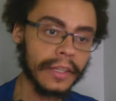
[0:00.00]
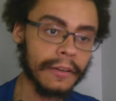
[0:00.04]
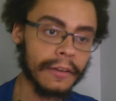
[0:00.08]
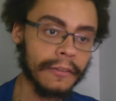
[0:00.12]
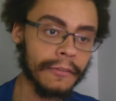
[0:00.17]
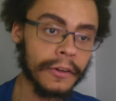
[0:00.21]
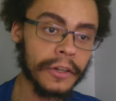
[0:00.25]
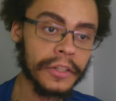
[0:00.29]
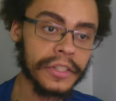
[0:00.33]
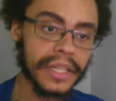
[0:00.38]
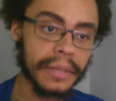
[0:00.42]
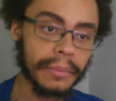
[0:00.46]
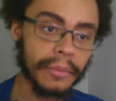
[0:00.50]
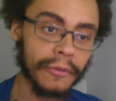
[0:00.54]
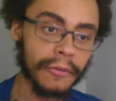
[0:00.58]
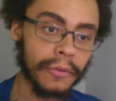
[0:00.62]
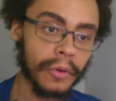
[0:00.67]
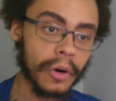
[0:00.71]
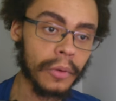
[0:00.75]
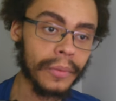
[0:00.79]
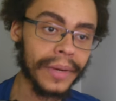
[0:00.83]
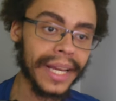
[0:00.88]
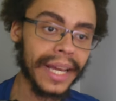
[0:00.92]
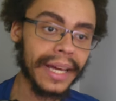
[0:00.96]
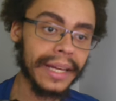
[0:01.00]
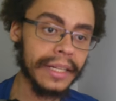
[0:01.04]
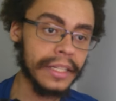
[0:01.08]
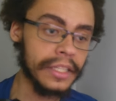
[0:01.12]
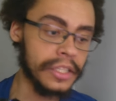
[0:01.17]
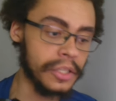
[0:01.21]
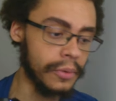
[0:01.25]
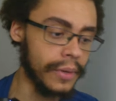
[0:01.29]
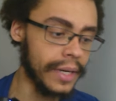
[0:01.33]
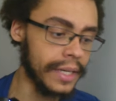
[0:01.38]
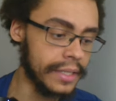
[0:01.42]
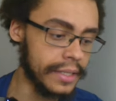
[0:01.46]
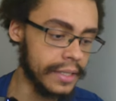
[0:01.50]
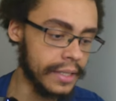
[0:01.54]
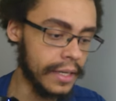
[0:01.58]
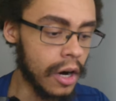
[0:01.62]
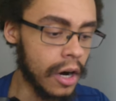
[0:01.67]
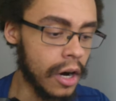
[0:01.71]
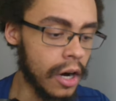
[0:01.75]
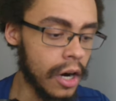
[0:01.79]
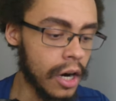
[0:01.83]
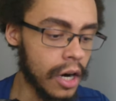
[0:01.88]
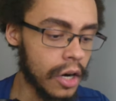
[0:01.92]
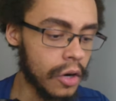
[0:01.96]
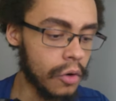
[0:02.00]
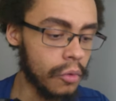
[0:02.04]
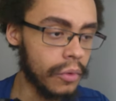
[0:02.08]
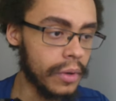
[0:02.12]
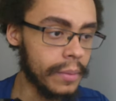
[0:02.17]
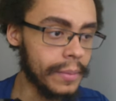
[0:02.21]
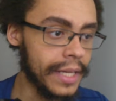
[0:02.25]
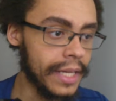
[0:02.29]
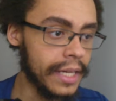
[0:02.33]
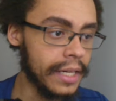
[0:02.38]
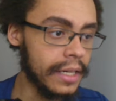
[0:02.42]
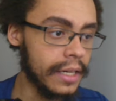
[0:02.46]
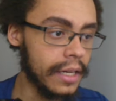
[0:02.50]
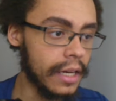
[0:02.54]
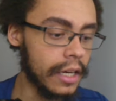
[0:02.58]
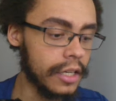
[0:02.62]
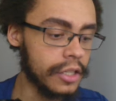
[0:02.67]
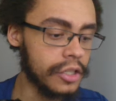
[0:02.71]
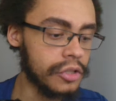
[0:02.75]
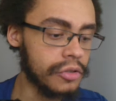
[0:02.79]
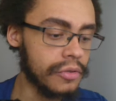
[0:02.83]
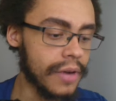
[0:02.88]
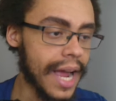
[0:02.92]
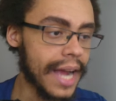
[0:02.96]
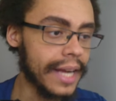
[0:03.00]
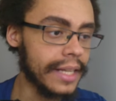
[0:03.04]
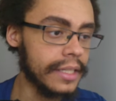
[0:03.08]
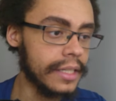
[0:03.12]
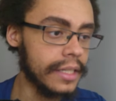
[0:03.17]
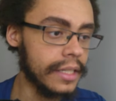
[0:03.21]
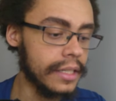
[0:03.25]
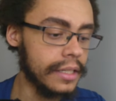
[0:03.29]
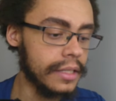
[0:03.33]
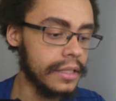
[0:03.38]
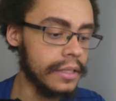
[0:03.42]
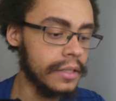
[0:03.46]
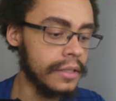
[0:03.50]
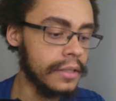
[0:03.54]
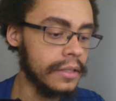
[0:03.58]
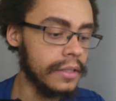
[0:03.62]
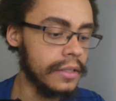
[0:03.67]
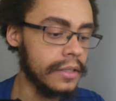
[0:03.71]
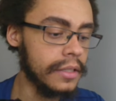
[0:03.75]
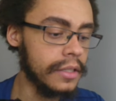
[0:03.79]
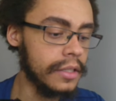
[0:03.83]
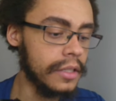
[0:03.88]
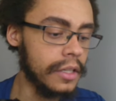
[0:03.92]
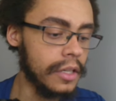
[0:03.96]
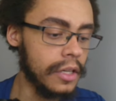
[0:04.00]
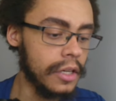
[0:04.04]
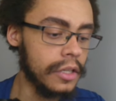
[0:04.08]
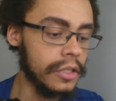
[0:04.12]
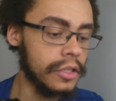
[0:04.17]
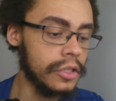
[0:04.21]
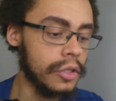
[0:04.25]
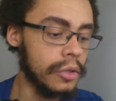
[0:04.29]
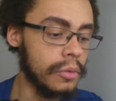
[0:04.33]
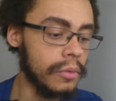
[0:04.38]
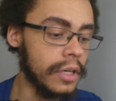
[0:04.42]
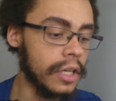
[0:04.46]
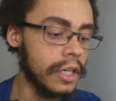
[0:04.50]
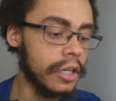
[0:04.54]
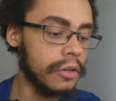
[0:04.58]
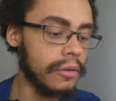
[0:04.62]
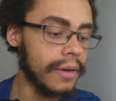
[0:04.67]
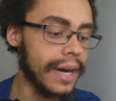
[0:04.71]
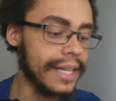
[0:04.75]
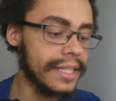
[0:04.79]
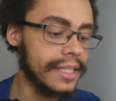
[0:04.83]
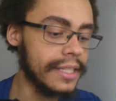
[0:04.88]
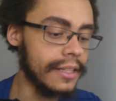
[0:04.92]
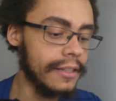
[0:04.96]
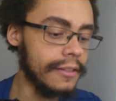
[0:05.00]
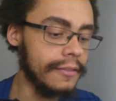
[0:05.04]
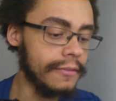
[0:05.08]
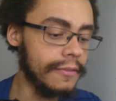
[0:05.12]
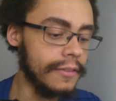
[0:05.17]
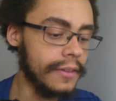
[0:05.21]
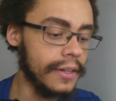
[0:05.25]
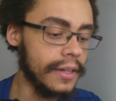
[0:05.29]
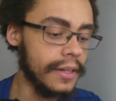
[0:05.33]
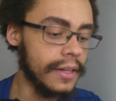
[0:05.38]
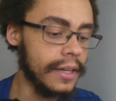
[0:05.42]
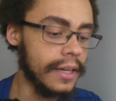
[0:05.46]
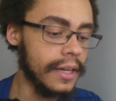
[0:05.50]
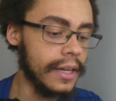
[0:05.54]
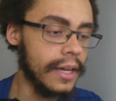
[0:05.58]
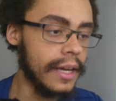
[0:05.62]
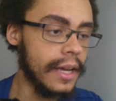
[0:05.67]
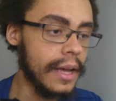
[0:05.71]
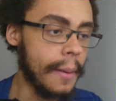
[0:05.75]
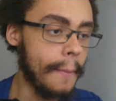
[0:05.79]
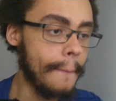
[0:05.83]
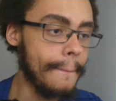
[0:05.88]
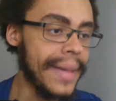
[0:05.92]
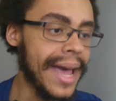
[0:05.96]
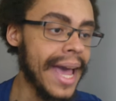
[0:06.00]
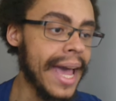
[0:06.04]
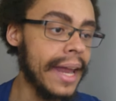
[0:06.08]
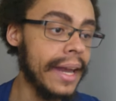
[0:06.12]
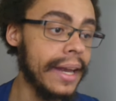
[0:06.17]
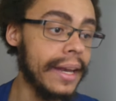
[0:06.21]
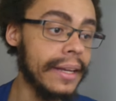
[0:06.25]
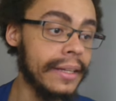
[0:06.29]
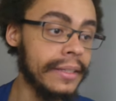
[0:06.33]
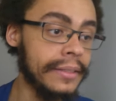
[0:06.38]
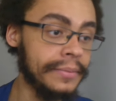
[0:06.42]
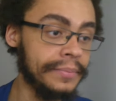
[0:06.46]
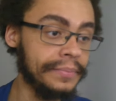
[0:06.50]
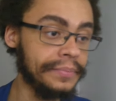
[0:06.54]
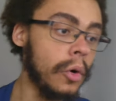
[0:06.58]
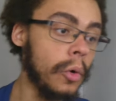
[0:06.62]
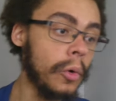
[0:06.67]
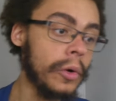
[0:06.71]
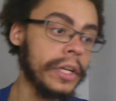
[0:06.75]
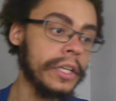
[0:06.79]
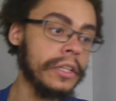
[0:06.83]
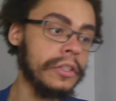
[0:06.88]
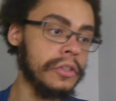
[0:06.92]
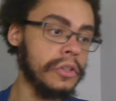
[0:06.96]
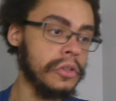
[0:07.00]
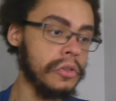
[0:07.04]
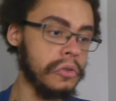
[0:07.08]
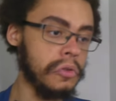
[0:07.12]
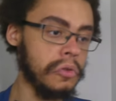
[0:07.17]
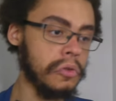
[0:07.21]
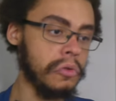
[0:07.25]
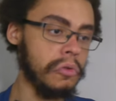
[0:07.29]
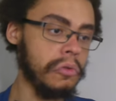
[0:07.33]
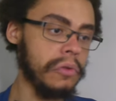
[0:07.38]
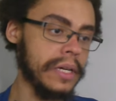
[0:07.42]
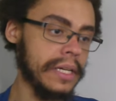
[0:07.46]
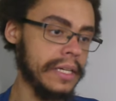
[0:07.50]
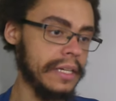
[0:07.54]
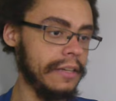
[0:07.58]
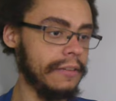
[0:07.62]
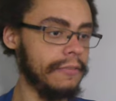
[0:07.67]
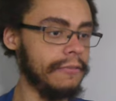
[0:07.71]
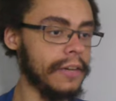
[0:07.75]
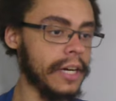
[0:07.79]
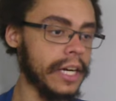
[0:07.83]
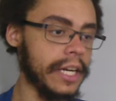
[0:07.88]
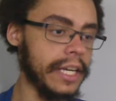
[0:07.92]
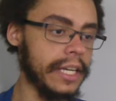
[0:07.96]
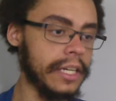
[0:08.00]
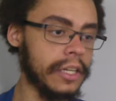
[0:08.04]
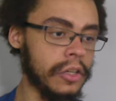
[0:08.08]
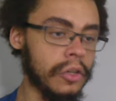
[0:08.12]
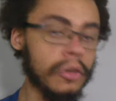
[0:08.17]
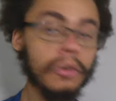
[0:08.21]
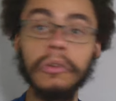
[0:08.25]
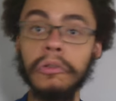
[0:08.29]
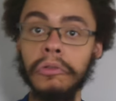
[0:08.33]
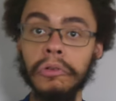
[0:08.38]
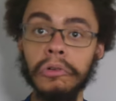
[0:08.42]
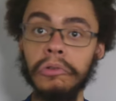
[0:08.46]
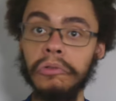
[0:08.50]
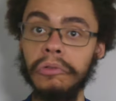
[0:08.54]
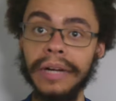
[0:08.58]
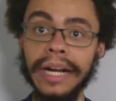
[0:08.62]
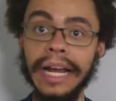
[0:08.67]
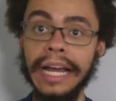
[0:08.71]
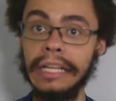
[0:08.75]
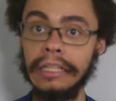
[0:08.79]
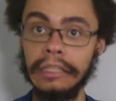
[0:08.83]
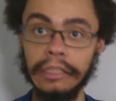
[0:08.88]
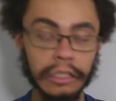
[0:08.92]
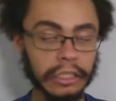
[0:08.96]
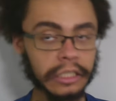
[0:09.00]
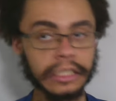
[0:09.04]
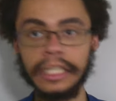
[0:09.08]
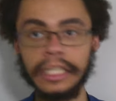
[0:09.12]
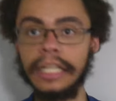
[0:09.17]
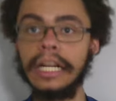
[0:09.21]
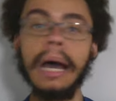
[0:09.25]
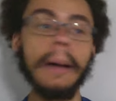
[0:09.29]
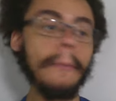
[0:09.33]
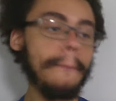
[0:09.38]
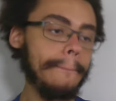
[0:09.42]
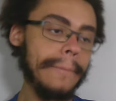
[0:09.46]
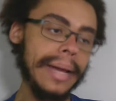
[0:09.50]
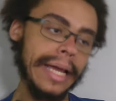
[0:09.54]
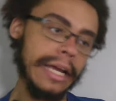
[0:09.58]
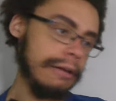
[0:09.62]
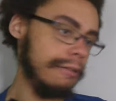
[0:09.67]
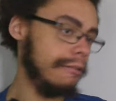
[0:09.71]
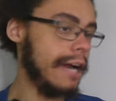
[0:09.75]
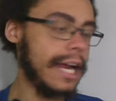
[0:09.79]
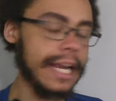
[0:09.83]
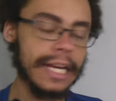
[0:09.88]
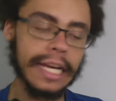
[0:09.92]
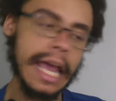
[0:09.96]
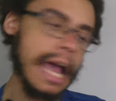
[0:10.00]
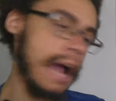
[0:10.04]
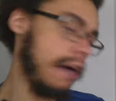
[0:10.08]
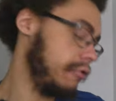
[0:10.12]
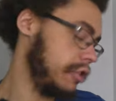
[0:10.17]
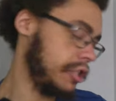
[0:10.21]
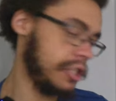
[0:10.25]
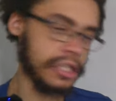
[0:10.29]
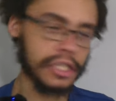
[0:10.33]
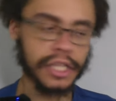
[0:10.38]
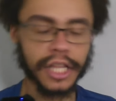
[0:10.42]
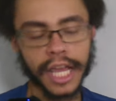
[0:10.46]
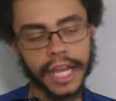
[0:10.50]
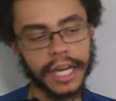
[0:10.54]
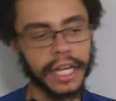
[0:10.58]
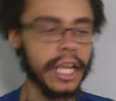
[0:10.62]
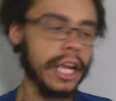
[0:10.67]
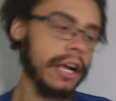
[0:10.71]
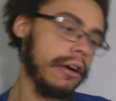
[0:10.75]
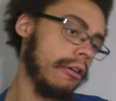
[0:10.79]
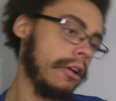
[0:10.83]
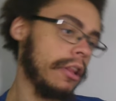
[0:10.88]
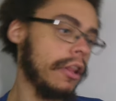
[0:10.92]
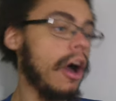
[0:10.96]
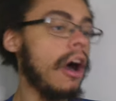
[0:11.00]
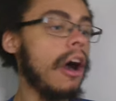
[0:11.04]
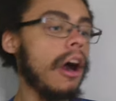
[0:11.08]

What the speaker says: Firstly, before we get into it, are women attracted to aggressive men? According to fucking Google, when I looked it up right now, just then, here and